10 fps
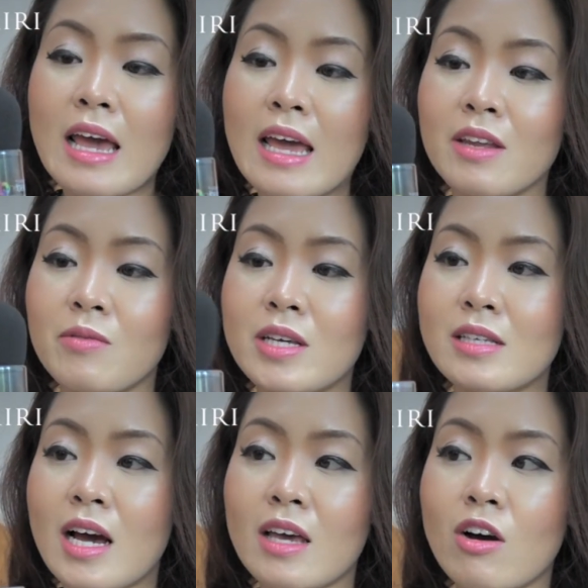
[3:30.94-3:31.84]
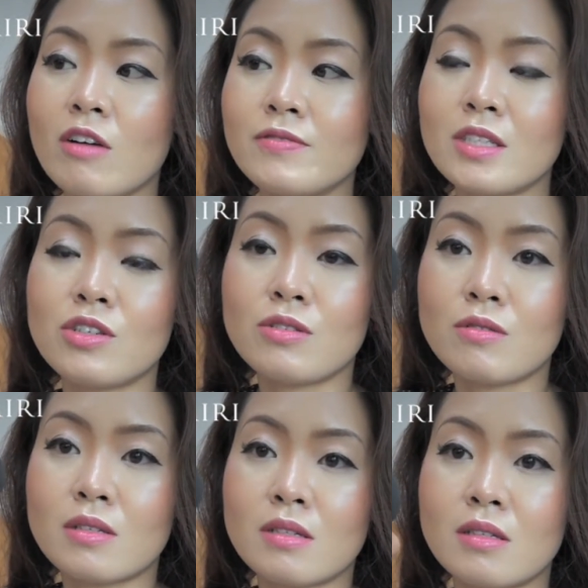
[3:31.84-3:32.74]
Anyways, I often
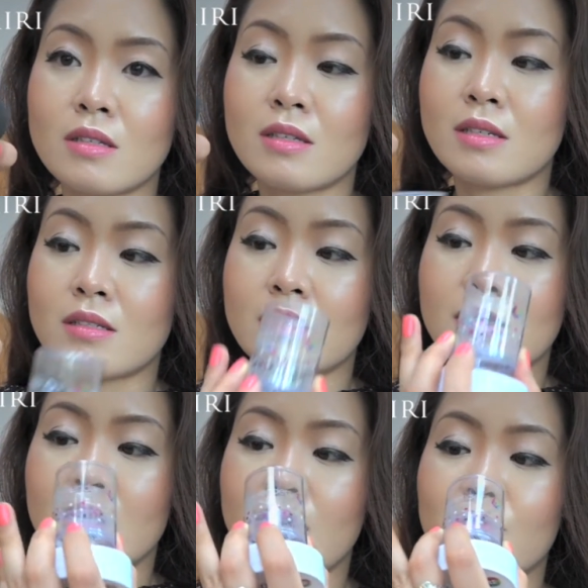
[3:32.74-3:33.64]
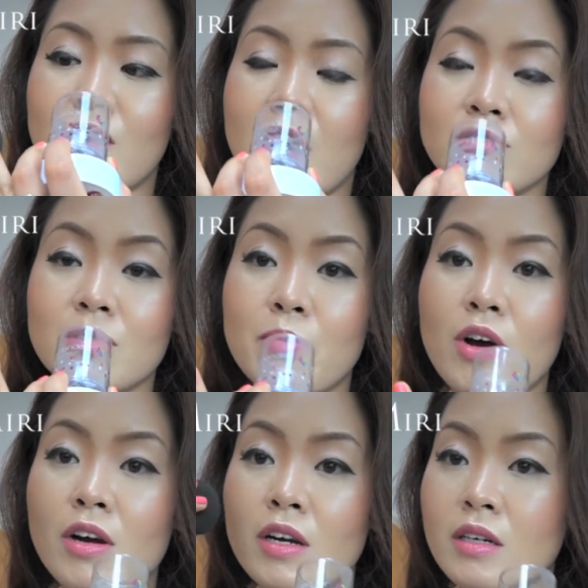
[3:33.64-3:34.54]
use this like round
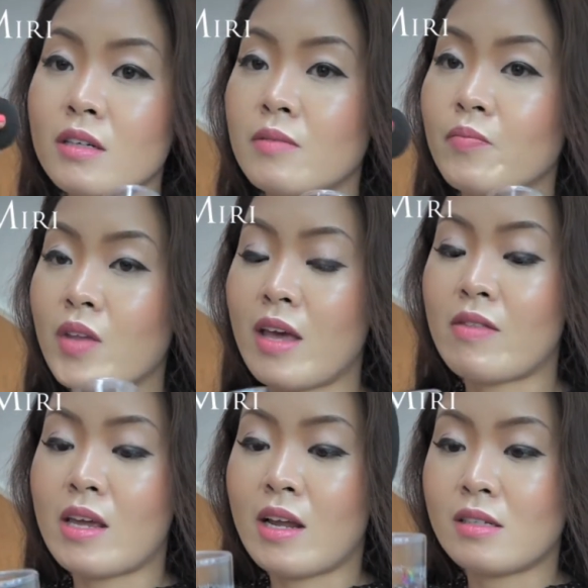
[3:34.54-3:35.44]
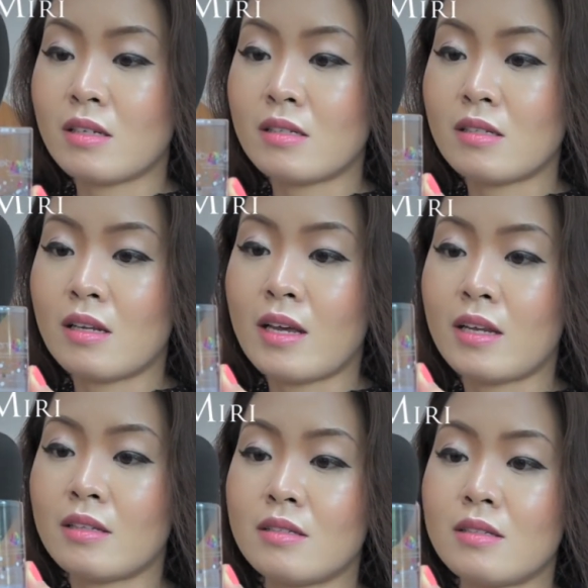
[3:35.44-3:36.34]
part and then I just
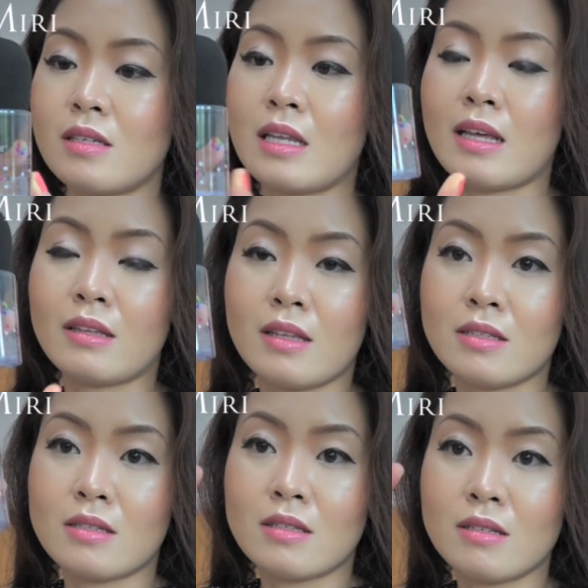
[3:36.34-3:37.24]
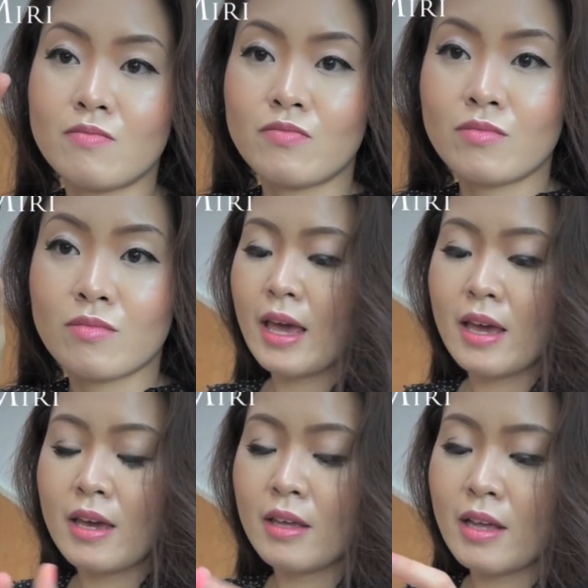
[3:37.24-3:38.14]
let it sit like this.
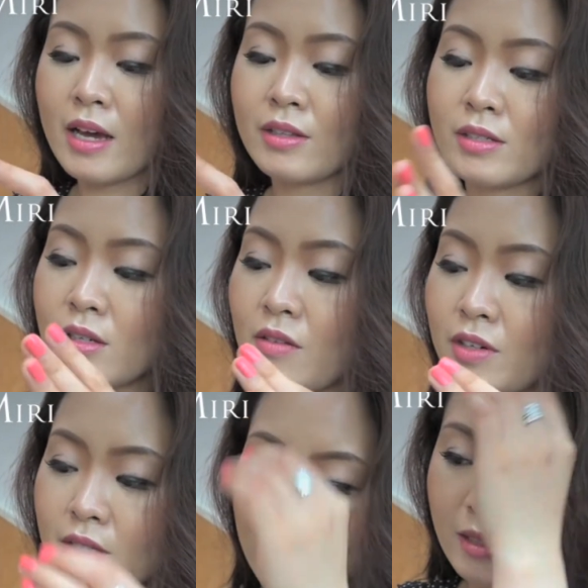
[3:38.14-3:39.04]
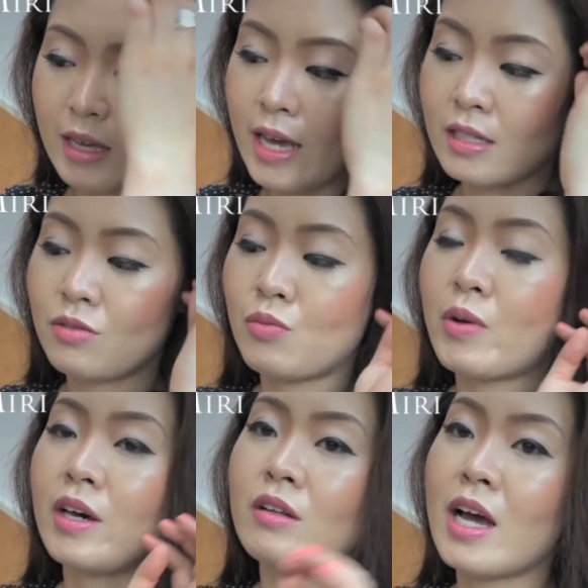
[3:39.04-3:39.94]
And I discovered this as
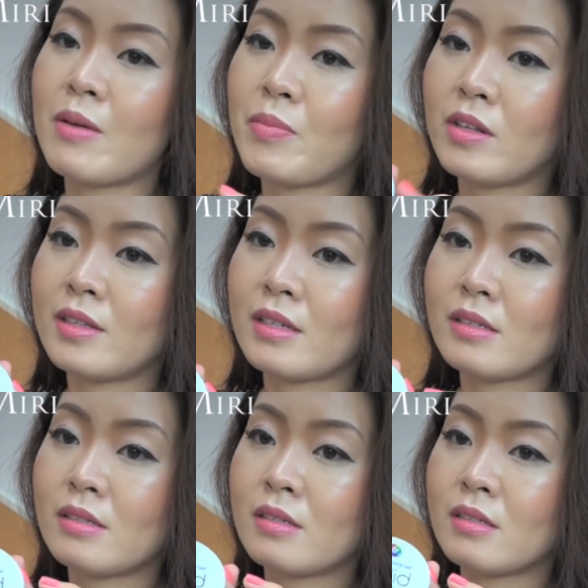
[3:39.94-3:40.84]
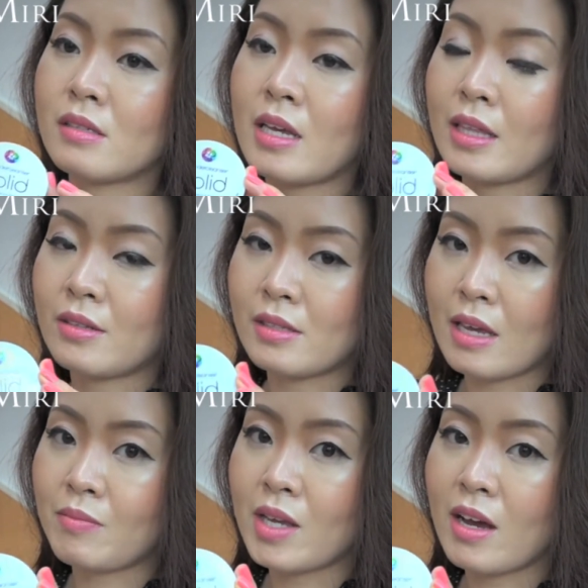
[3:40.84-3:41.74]
well. I bought this at the
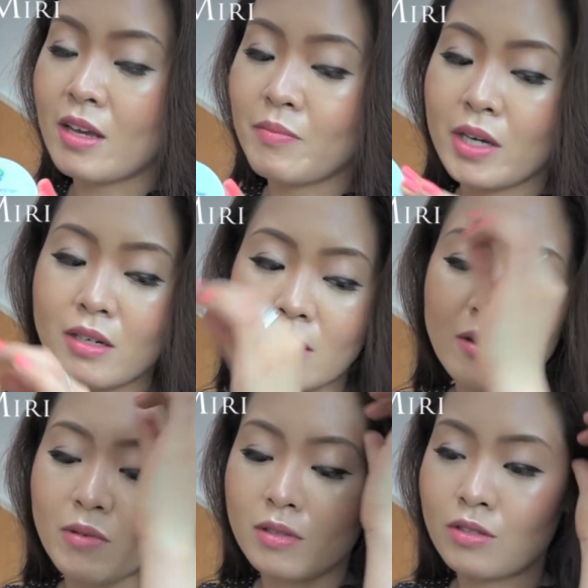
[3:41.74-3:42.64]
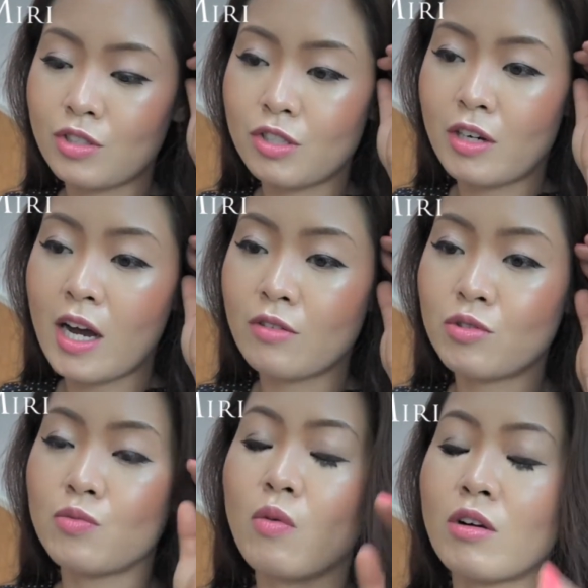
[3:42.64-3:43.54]
same time because I wasn't sure how
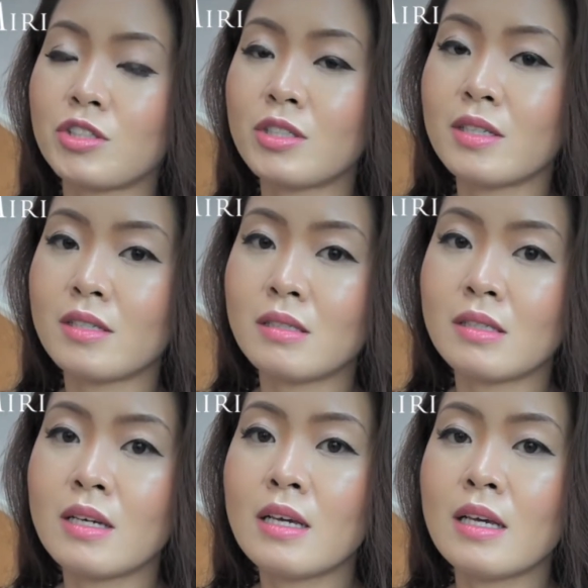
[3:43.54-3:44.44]
to wash this